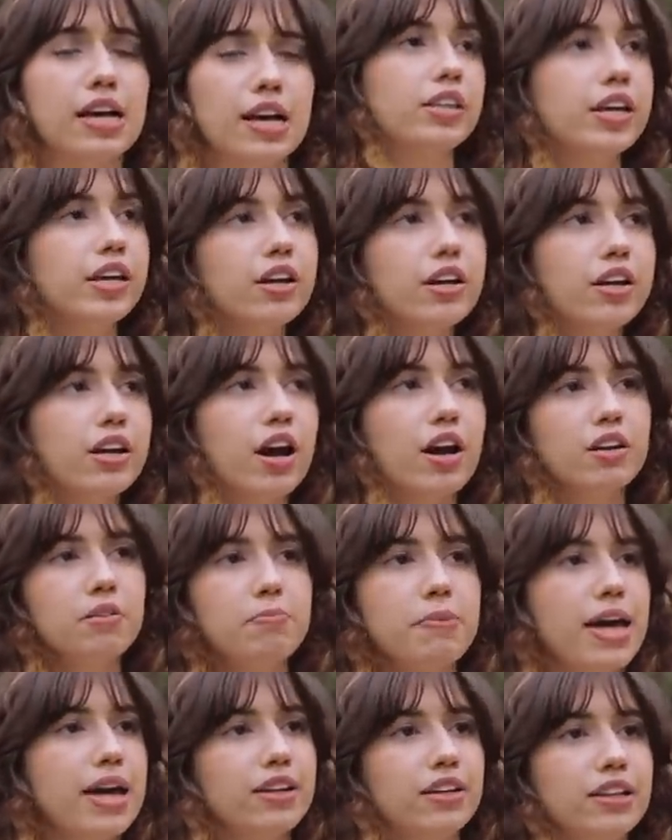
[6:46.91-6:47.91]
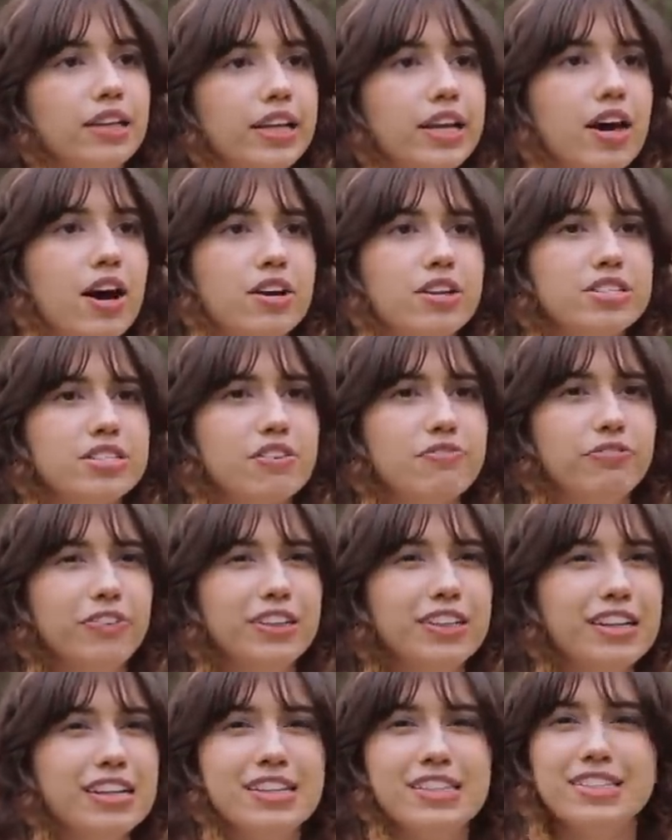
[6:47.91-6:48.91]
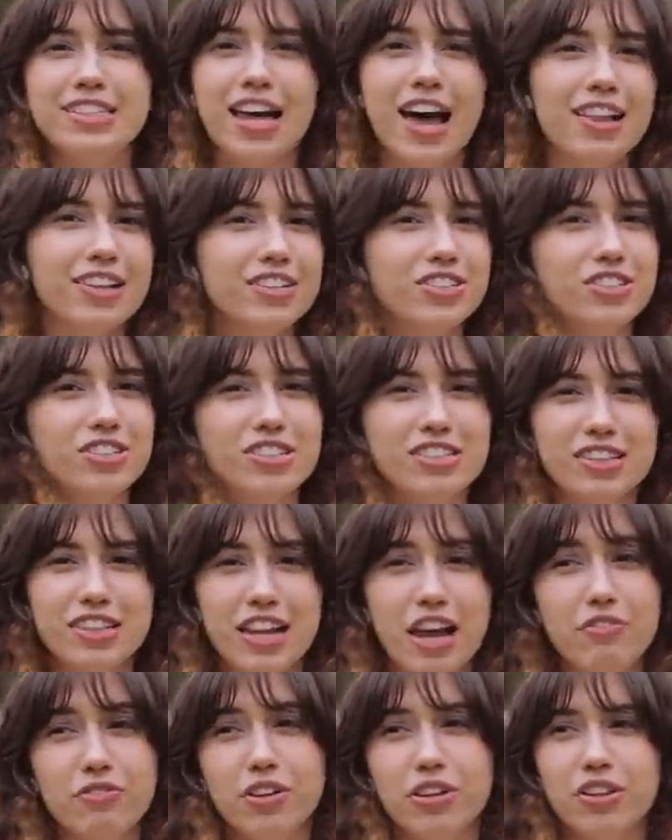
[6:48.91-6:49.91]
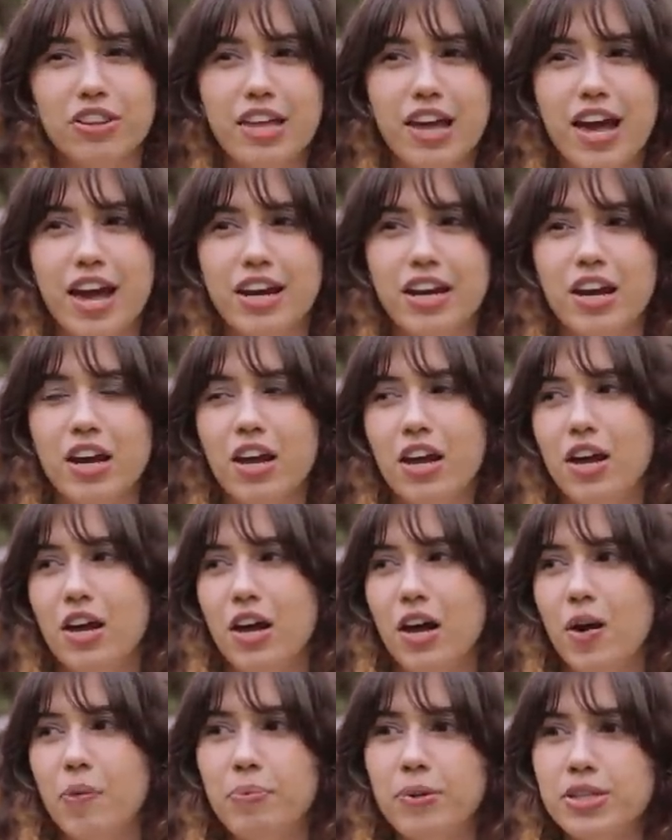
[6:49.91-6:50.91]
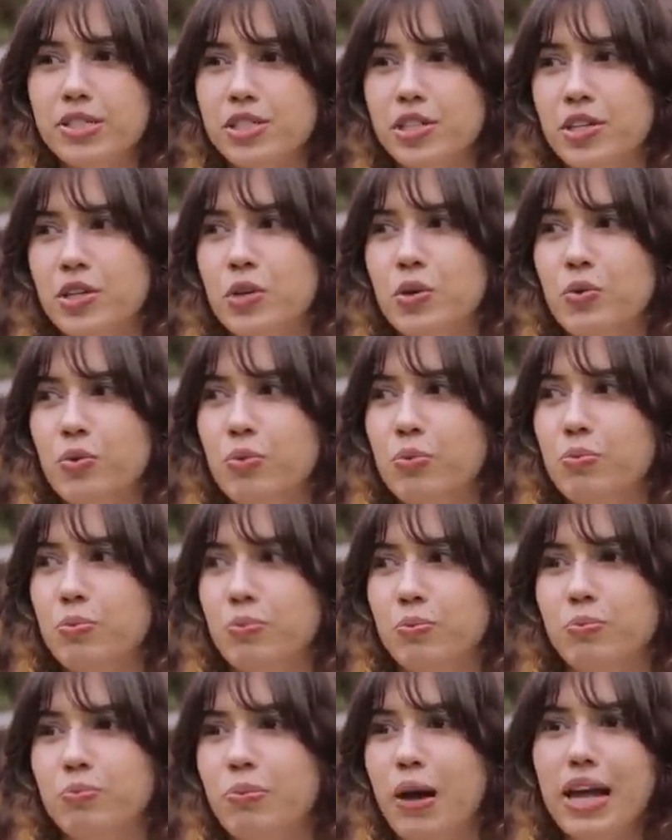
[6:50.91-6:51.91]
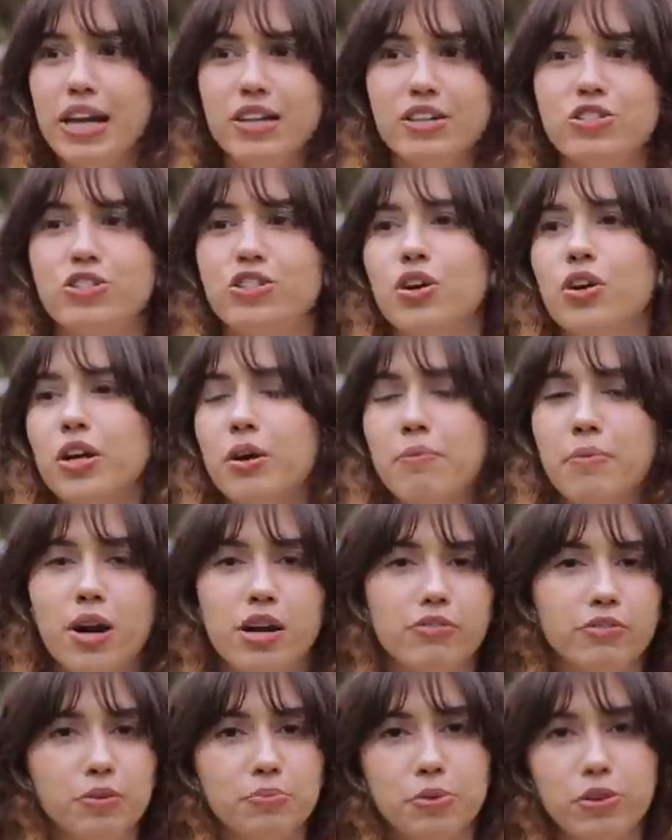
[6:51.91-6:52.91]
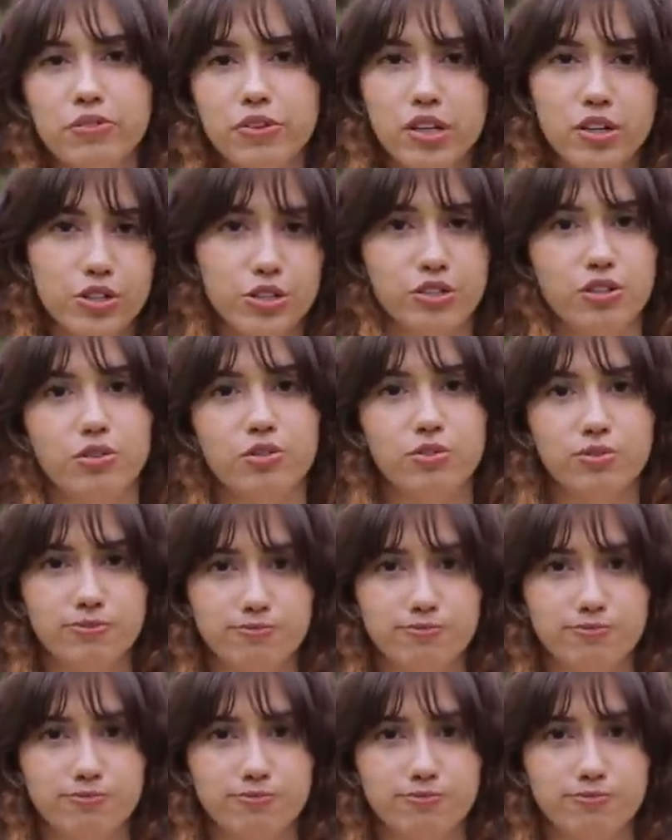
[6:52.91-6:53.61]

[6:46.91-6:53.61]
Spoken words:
they are automatically on a different intelligence level than a person who might enjoy a Marvel movie or two.